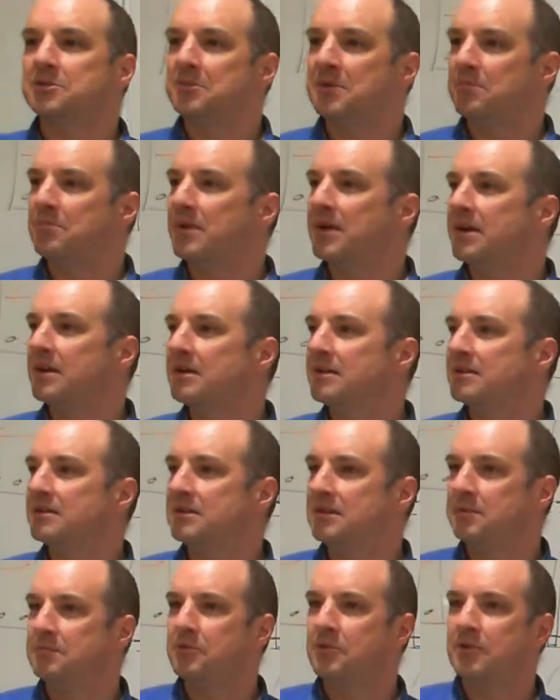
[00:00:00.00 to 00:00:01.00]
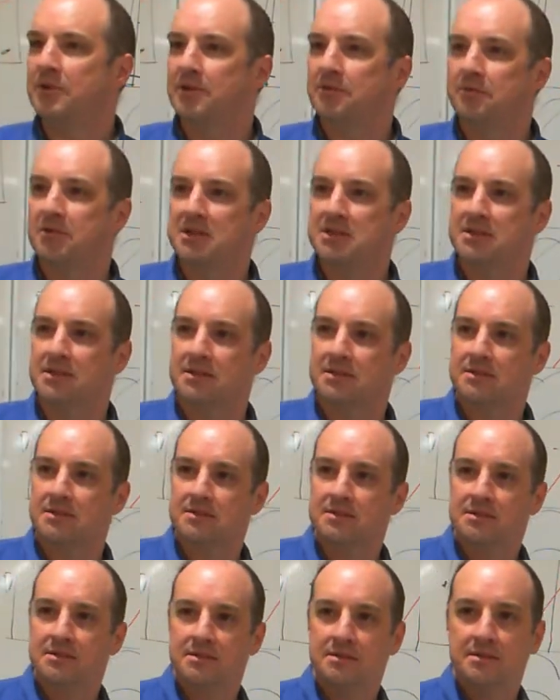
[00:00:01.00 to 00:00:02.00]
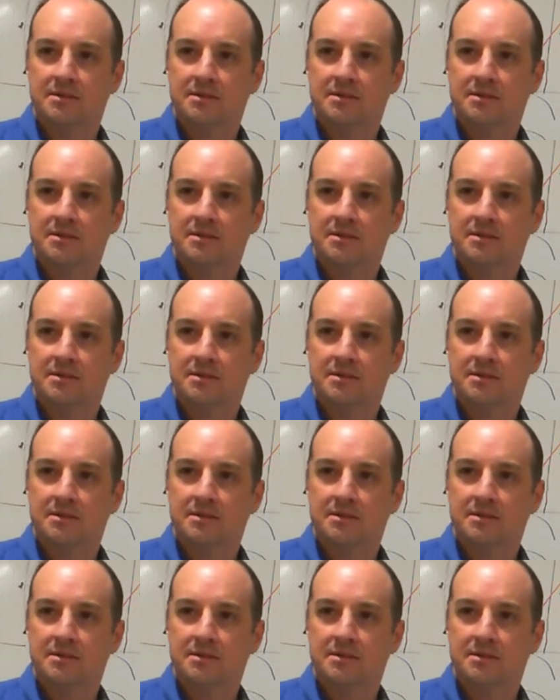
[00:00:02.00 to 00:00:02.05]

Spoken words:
bigger than 0.36.